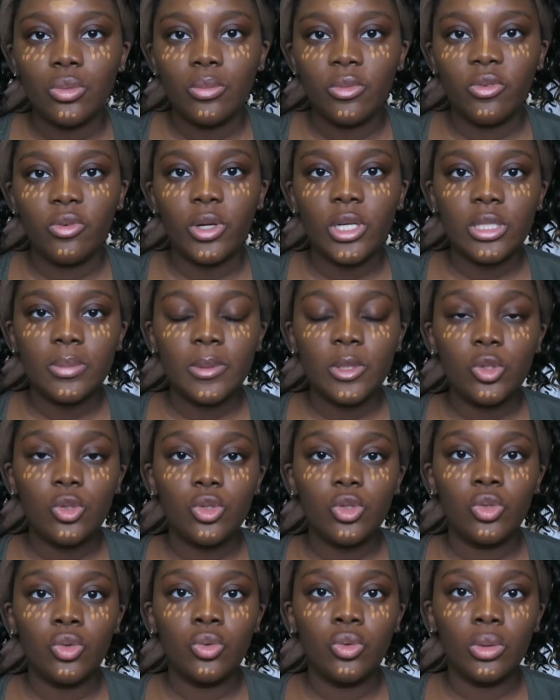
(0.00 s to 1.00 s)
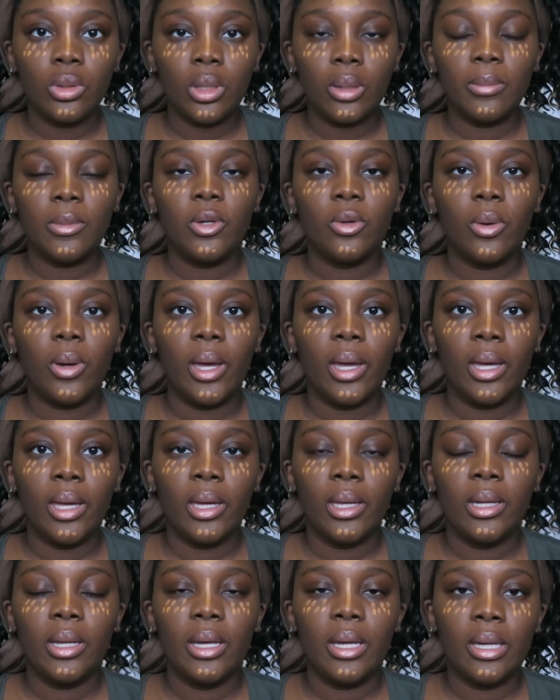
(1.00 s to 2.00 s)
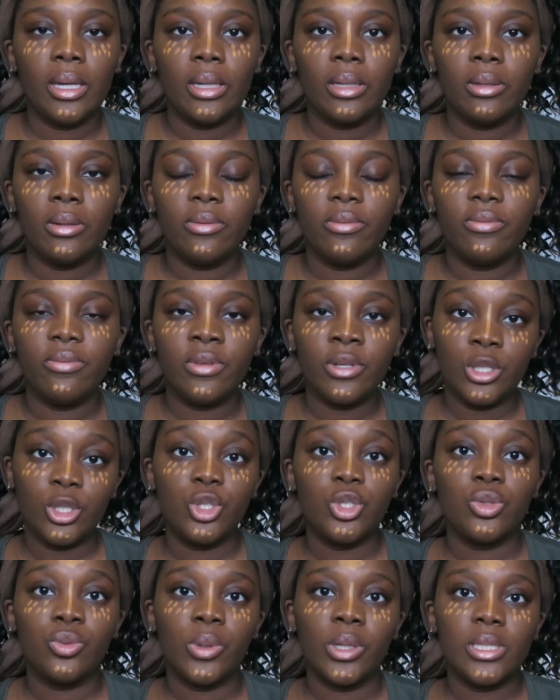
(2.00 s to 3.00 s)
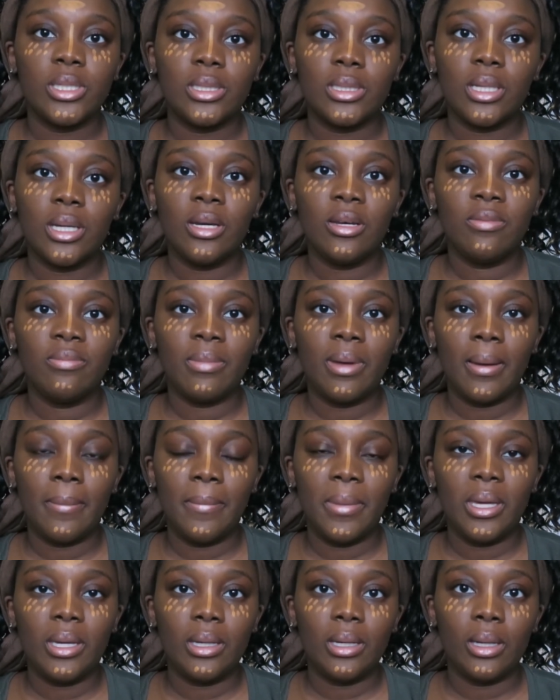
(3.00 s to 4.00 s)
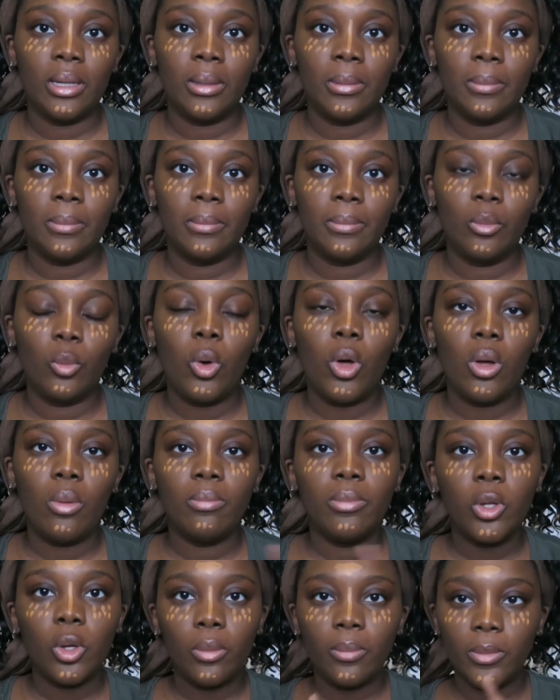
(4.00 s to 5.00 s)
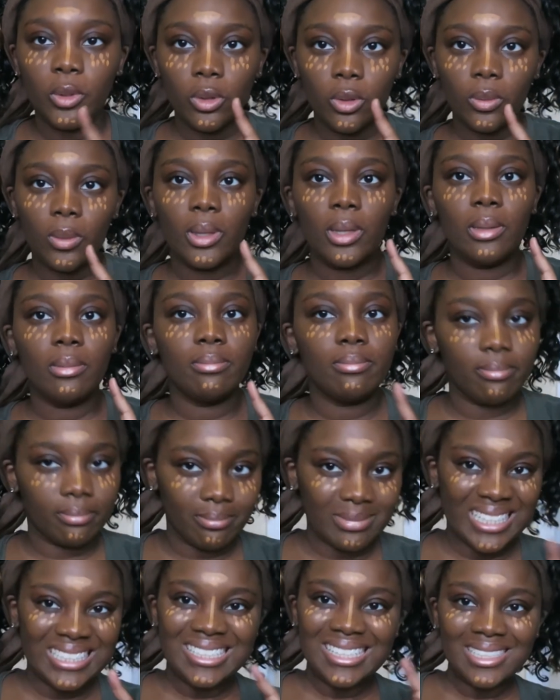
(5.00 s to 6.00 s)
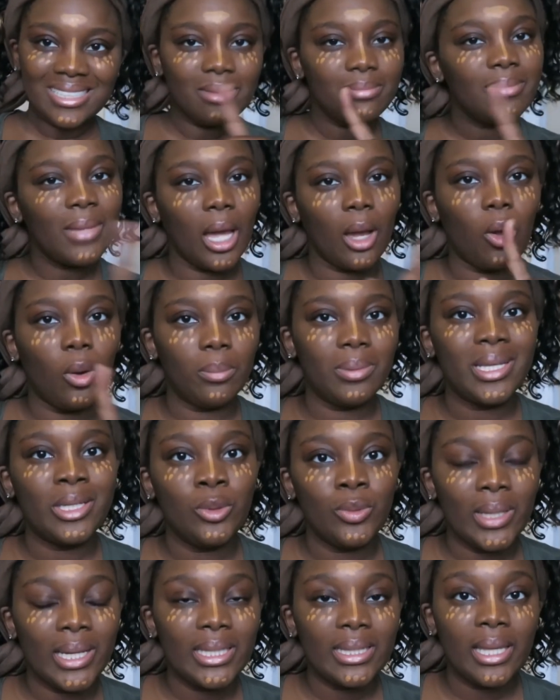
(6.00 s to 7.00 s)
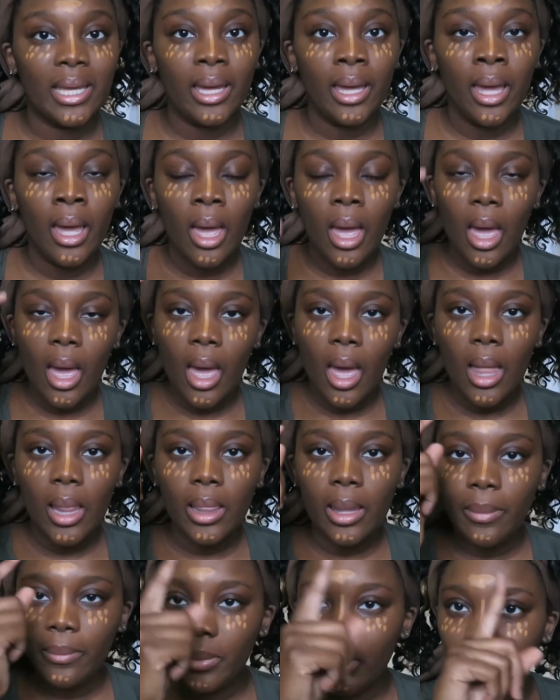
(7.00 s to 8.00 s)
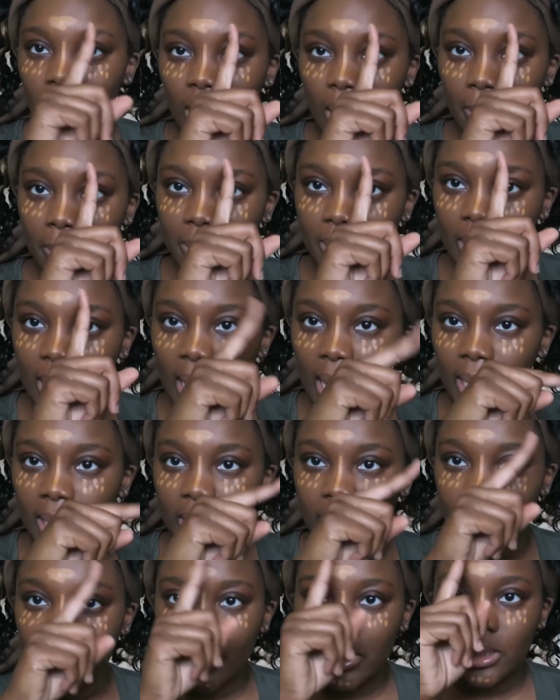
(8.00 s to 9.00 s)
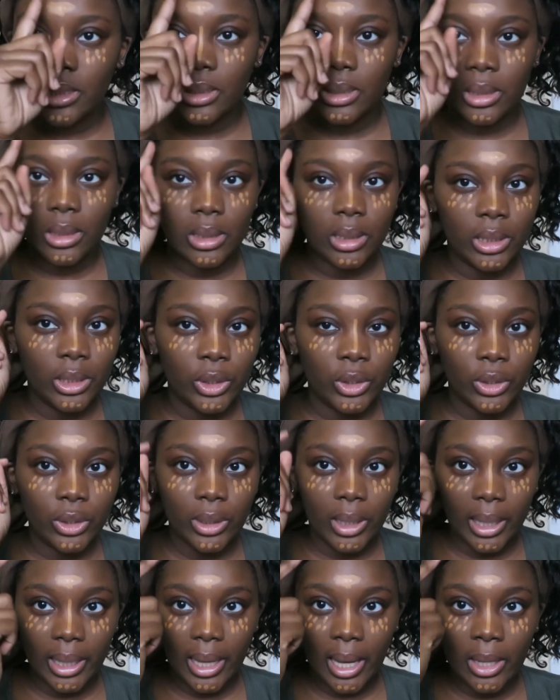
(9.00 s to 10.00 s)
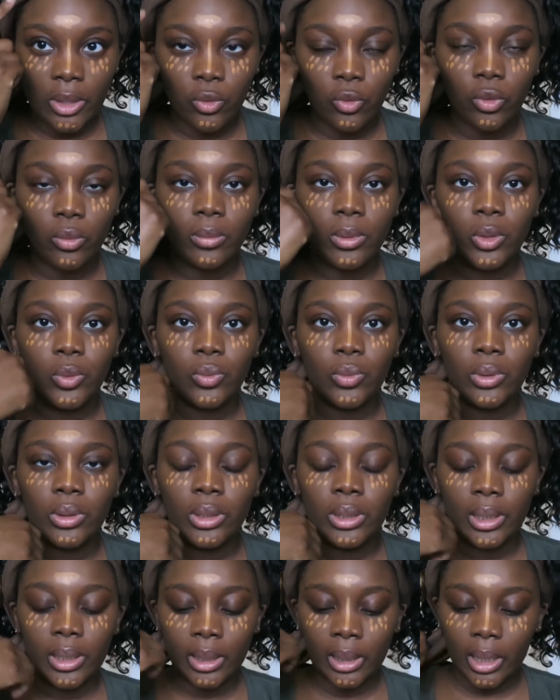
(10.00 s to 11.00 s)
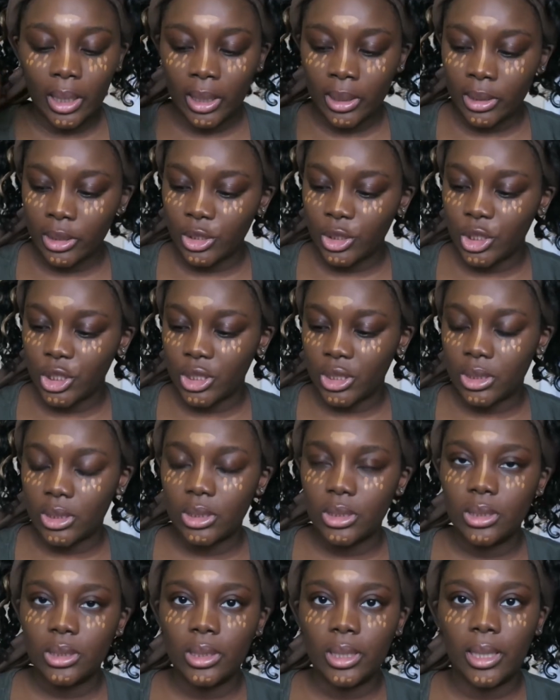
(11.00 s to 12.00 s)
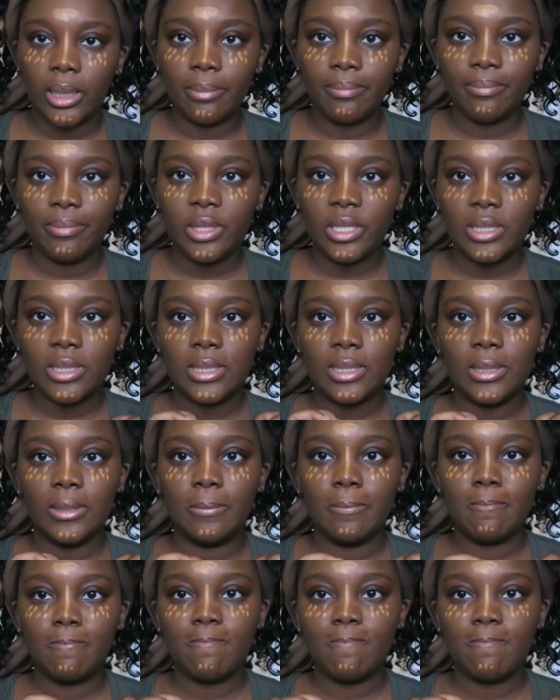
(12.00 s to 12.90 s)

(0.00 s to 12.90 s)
Before I speak too soon, let me go ahead and finish the rest of my makeup. Well, nope. you know what? I'm not going to play you like that. Let me apply it here like I normally would and kind of just, yeah, let's see.